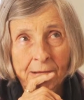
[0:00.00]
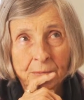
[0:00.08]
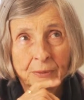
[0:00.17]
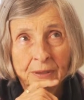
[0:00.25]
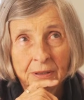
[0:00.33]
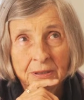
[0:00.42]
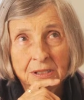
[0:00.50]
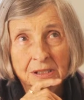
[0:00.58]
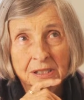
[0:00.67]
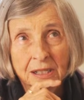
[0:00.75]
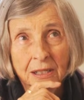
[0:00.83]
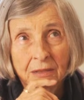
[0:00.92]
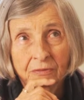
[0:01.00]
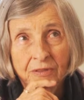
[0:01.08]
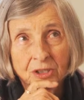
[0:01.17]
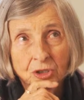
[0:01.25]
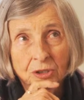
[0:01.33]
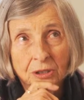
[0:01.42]
But as I say, it
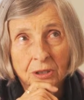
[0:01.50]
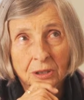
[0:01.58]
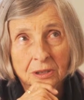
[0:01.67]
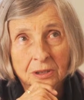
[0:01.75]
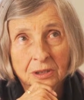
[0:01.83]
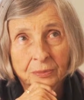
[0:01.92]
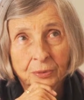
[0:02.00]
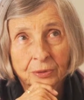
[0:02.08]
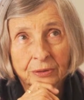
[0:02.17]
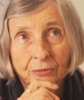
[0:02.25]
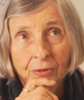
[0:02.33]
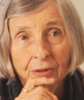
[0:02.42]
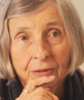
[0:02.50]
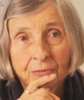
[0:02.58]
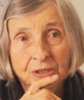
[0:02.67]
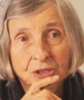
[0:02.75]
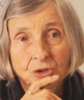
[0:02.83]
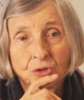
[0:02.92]
eventually got to the point where it
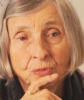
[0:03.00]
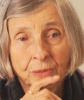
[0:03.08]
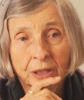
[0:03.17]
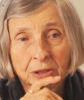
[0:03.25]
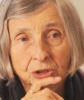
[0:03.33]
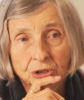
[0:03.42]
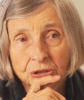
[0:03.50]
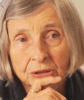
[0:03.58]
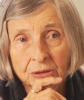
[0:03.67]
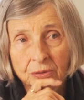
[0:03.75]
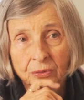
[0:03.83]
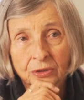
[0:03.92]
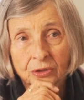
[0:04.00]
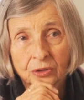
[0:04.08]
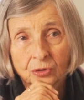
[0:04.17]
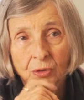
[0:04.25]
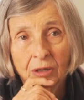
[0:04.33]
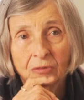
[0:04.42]
was too much with the
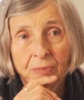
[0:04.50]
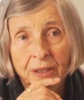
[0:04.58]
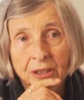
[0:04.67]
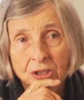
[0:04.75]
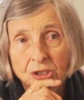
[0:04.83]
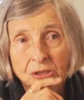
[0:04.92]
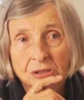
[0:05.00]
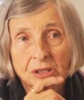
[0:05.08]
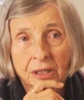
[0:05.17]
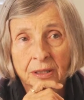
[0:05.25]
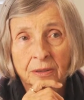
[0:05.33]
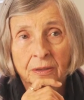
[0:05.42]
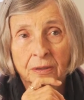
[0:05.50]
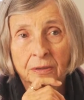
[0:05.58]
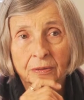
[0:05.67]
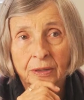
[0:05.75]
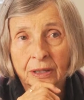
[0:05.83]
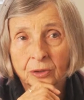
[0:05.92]
12 pages, and
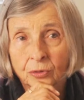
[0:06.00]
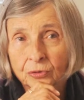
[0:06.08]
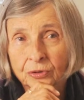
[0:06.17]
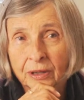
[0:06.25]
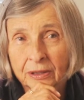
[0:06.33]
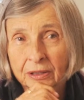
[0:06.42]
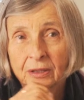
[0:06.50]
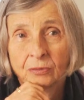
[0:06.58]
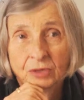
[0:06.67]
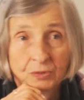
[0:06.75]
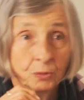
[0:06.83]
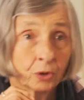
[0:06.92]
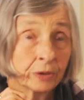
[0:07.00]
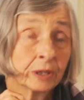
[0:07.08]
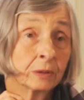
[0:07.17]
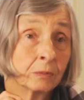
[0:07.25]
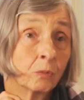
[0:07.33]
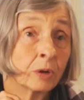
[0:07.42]
I think it was more
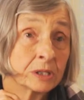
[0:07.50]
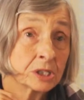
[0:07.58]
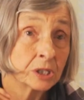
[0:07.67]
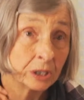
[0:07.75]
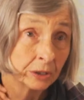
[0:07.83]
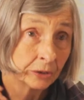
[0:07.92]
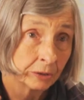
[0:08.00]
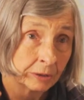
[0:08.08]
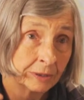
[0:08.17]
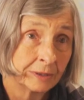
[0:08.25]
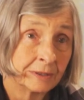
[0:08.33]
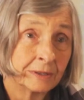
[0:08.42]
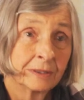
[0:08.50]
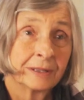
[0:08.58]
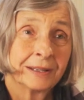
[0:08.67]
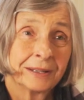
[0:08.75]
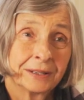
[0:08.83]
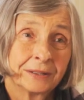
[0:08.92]
than once a year.
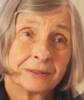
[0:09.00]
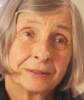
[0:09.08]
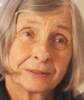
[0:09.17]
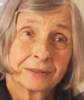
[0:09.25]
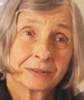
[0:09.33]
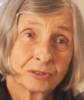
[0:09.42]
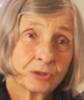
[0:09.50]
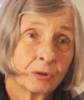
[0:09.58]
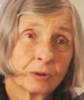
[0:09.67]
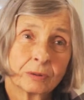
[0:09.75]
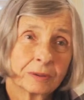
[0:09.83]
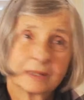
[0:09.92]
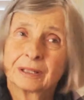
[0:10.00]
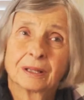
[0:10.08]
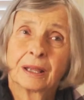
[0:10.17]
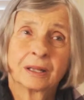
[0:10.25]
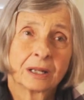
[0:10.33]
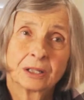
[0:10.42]
And so,
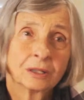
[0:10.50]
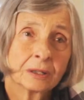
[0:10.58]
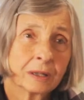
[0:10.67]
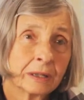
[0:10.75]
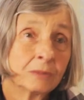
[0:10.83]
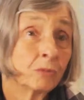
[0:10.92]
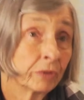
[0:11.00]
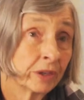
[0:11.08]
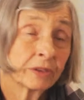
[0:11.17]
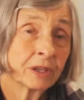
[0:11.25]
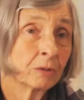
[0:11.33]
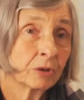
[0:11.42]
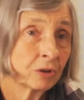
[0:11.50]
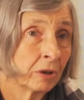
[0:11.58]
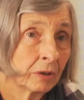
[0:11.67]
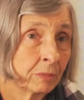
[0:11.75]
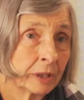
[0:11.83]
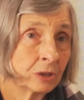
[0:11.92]
and the thing with
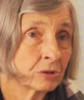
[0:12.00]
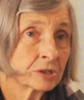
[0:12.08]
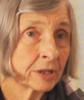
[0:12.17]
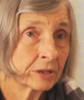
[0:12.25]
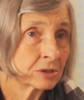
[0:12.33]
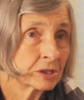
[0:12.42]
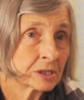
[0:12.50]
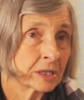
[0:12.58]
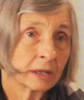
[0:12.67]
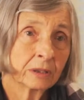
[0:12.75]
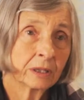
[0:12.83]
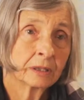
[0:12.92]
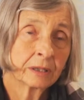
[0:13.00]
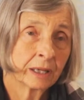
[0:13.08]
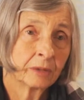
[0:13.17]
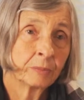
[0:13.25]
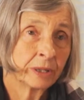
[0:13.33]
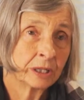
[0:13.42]
all of my newsletters is I didn't
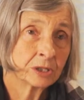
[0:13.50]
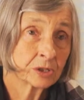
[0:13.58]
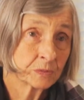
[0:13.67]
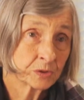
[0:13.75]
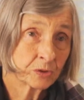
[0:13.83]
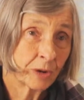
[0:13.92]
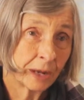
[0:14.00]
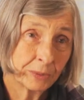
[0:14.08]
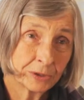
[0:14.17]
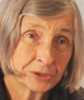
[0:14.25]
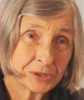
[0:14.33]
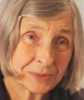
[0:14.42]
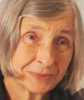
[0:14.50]
get many subscribers,